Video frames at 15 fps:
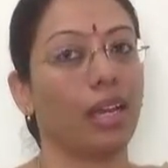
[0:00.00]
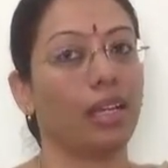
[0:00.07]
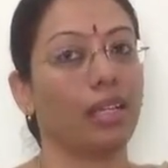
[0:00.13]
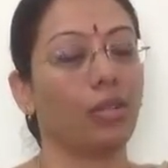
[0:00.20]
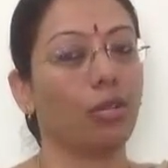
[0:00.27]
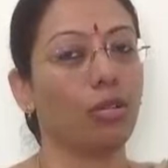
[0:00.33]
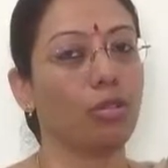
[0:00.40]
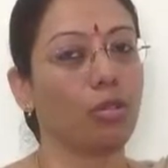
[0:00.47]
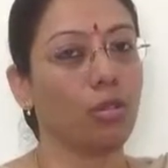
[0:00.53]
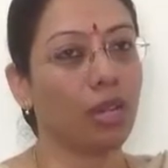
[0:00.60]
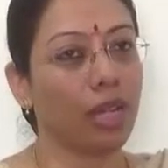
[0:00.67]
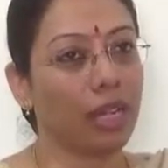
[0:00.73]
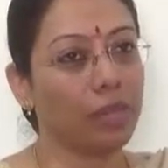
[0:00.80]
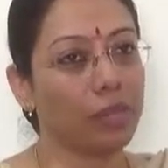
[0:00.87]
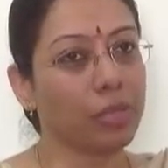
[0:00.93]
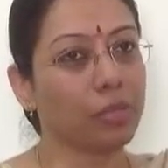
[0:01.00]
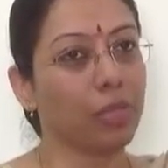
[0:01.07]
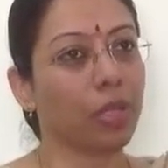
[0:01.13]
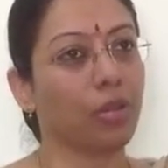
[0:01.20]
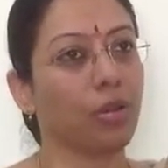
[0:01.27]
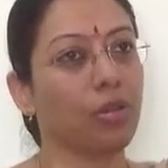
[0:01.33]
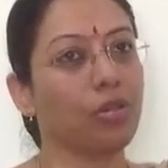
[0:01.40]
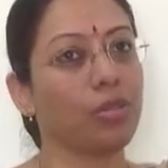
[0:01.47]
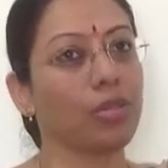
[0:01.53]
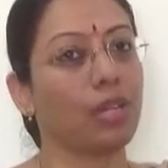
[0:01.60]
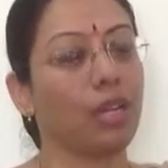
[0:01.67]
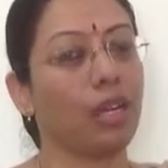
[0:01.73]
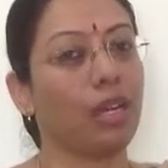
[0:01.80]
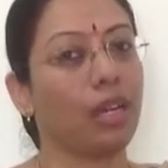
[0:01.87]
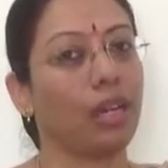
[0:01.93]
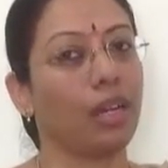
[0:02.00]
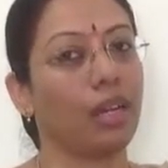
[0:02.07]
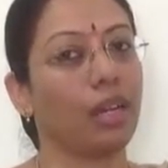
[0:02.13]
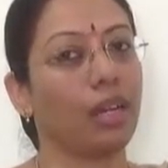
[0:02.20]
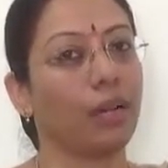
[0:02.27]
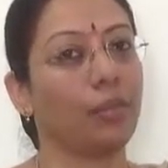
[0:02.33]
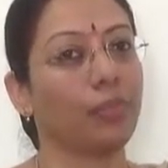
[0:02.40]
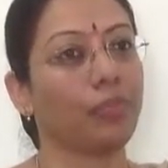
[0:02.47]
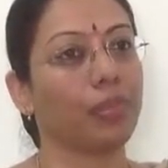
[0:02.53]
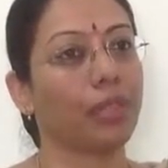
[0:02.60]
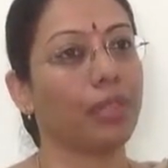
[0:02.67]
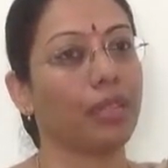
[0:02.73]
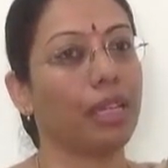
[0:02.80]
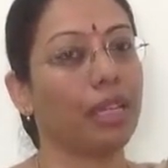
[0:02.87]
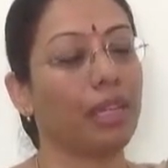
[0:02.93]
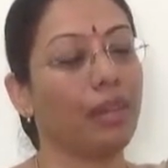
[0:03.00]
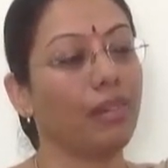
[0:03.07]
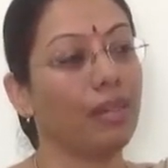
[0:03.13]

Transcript: It also helps because they can